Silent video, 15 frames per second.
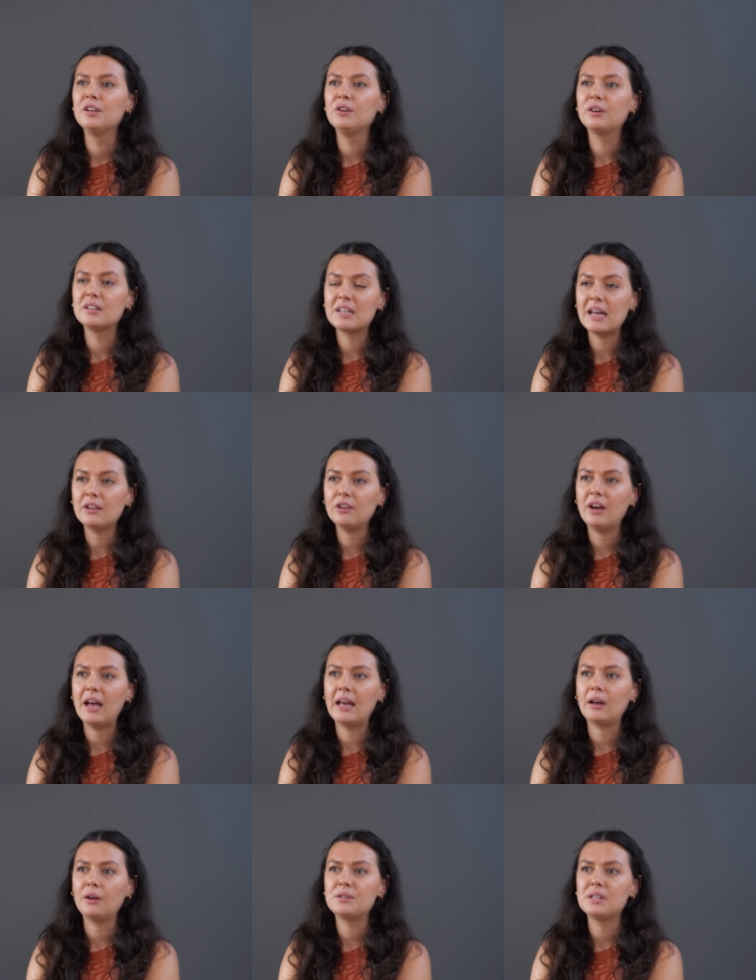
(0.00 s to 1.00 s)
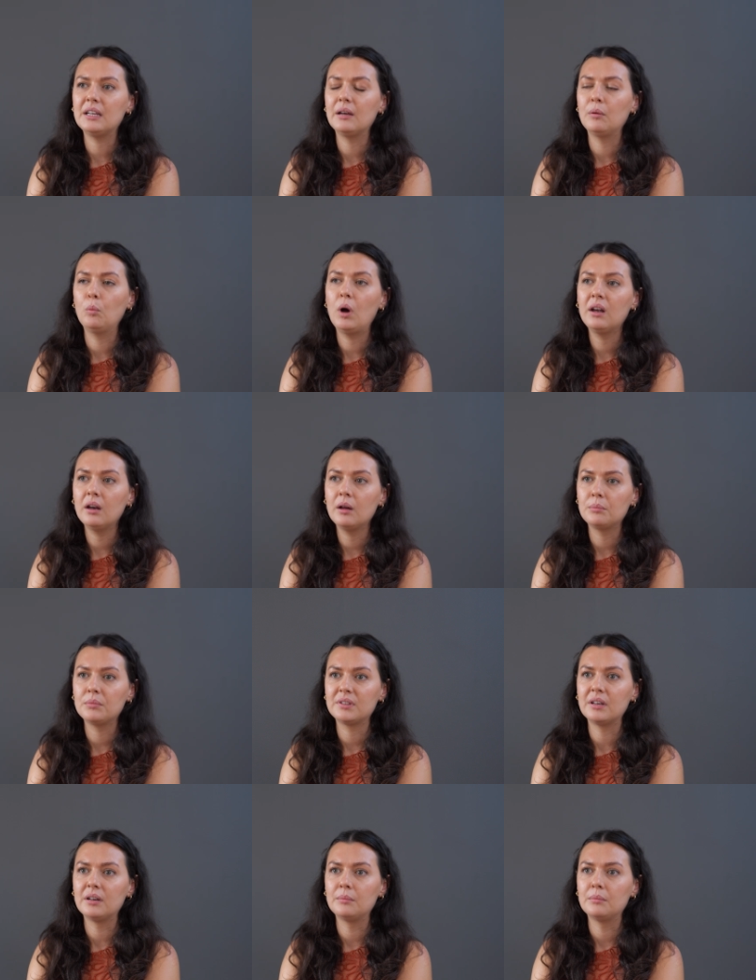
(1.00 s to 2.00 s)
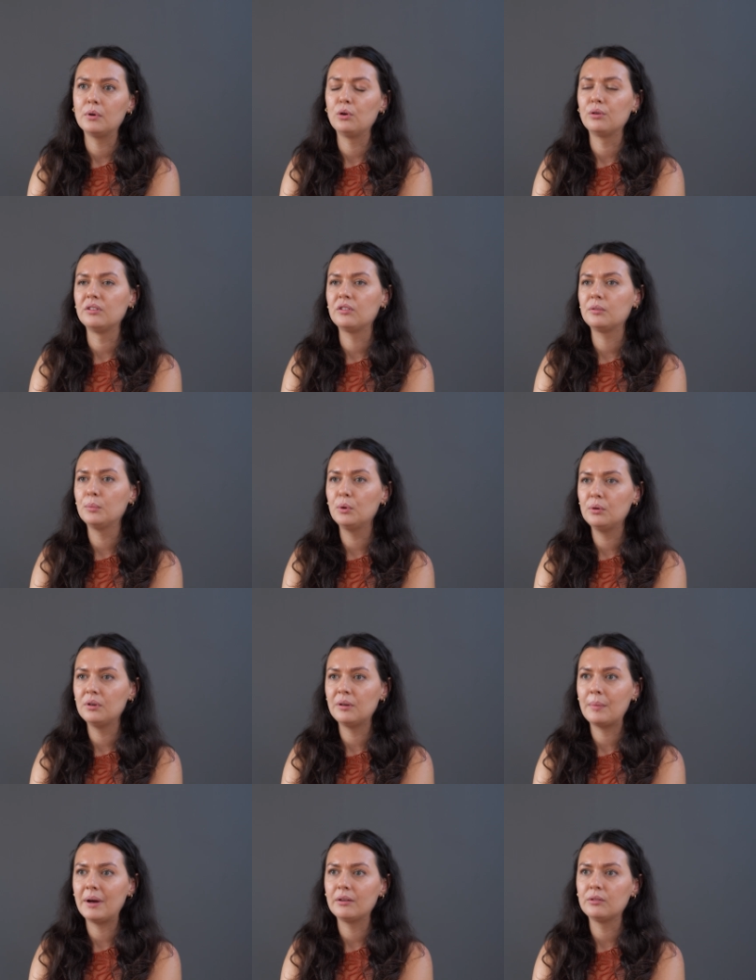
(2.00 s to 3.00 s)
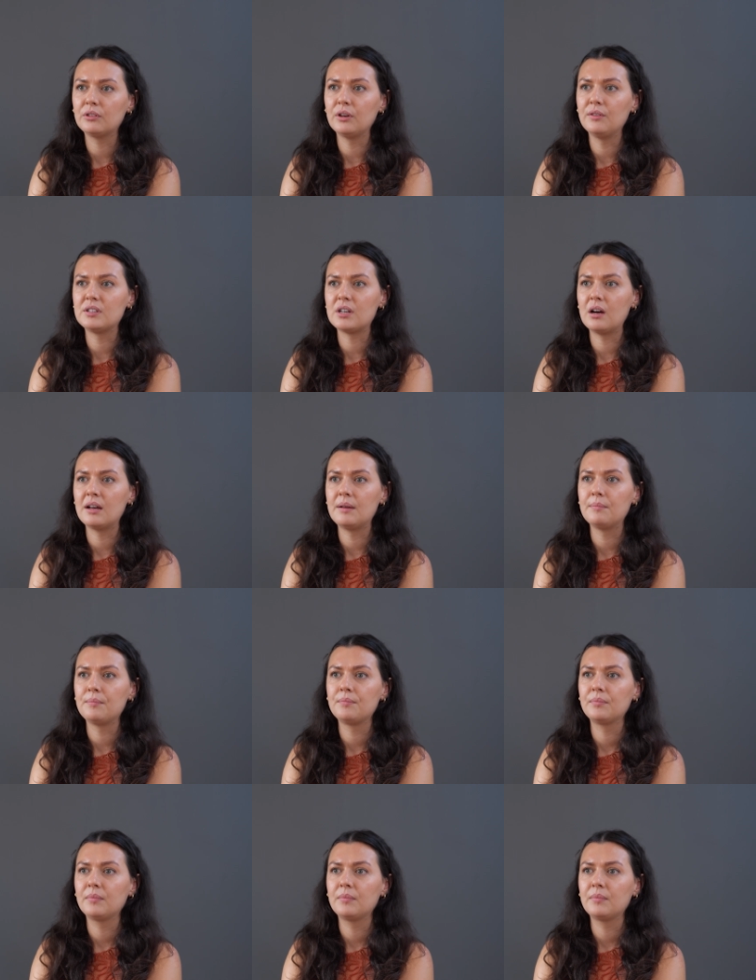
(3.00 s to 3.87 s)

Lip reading: You can take your equity in one lump sum or in smaller amounts over time.